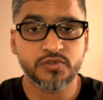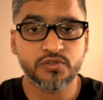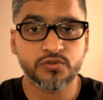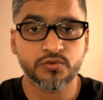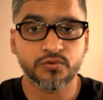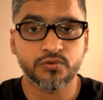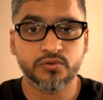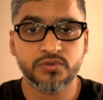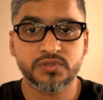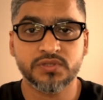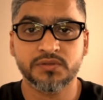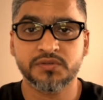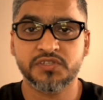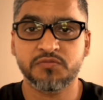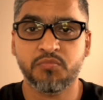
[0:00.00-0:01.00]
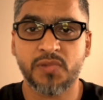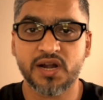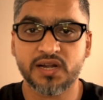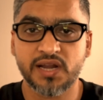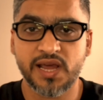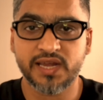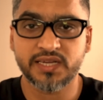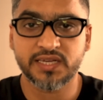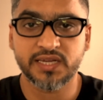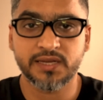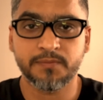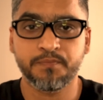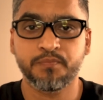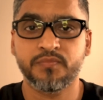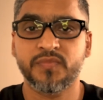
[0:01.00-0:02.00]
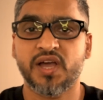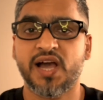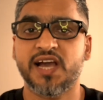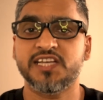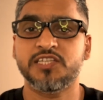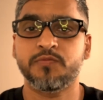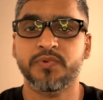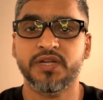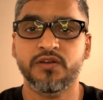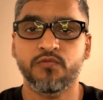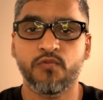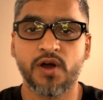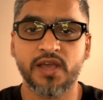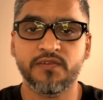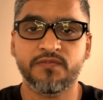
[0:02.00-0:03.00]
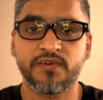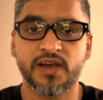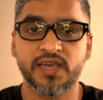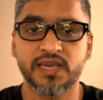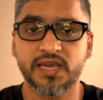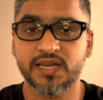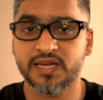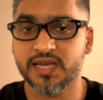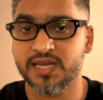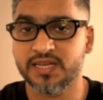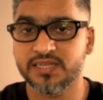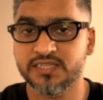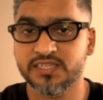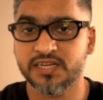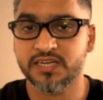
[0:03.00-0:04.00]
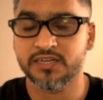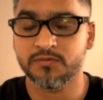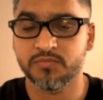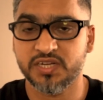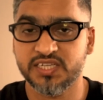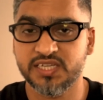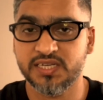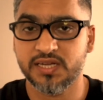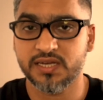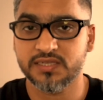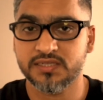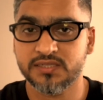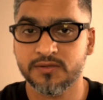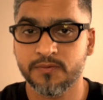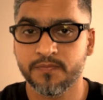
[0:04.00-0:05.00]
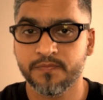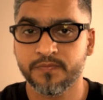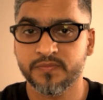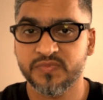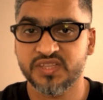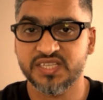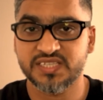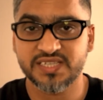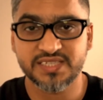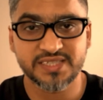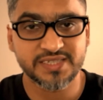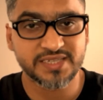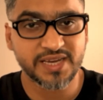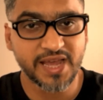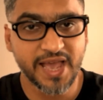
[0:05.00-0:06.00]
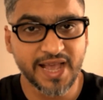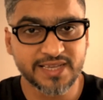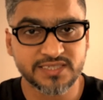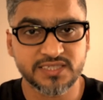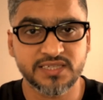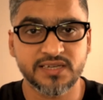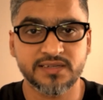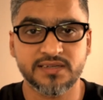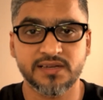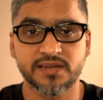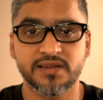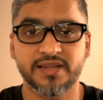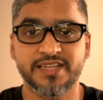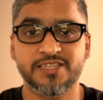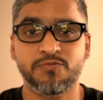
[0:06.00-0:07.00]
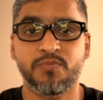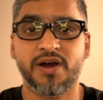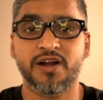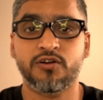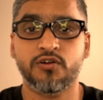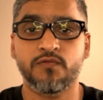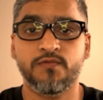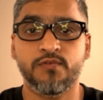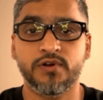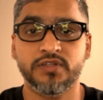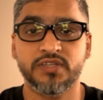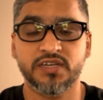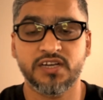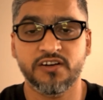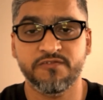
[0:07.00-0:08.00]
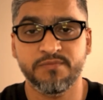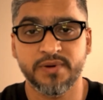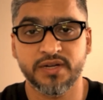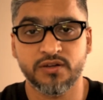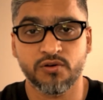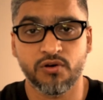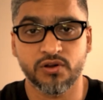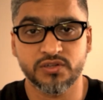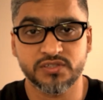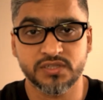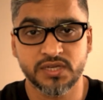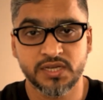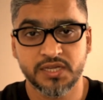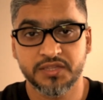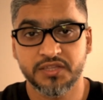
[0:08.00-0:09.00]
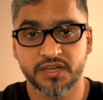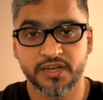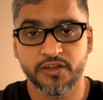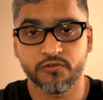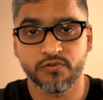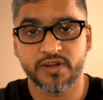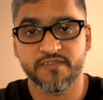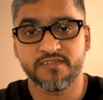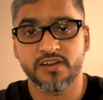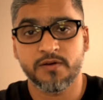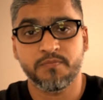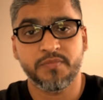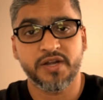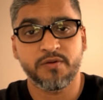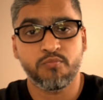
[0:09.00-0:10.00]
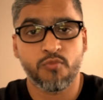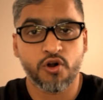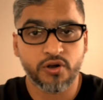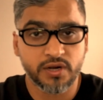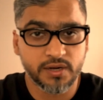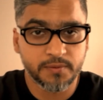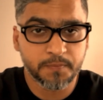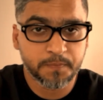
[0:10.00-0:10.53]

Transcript: souks, smart lighting, high-speed Wi-Fi in ancient Medinas. This isn't accidental, it's part of what the government calls the new development model,